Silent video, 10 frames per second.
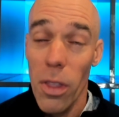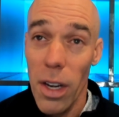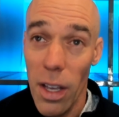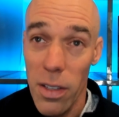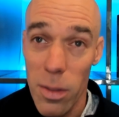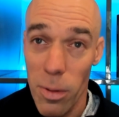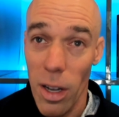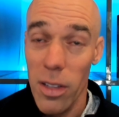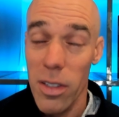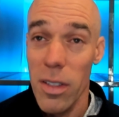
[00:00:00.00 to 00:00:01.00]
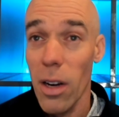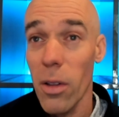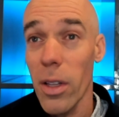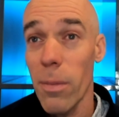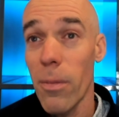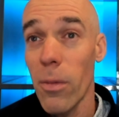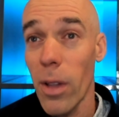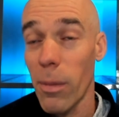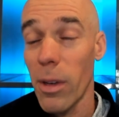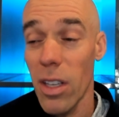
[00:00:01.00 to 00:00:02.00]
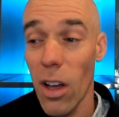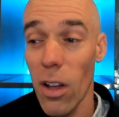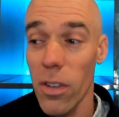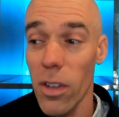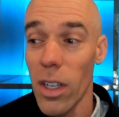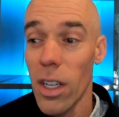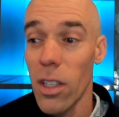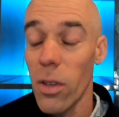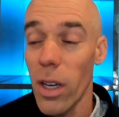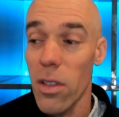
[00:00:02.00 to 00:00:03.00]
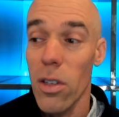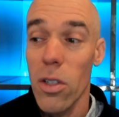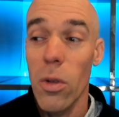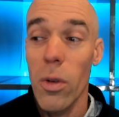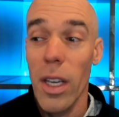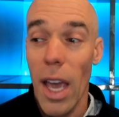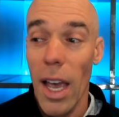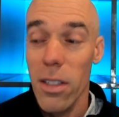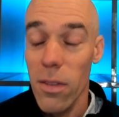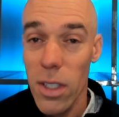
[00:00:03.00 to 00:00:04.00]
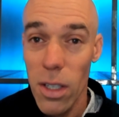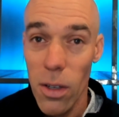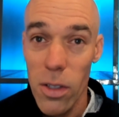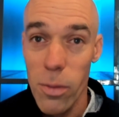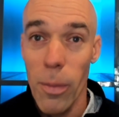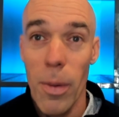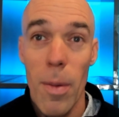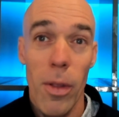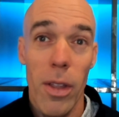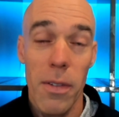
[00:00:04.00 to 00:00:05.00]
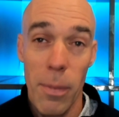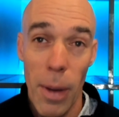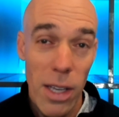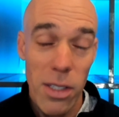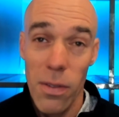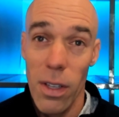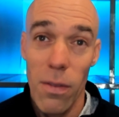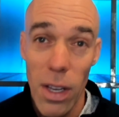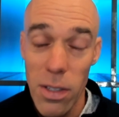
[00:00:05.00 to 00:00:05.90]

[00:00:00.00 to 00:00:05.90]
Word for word: with analysis paralysis, not only like myself or you guys that are doing active deals, but people that are even passively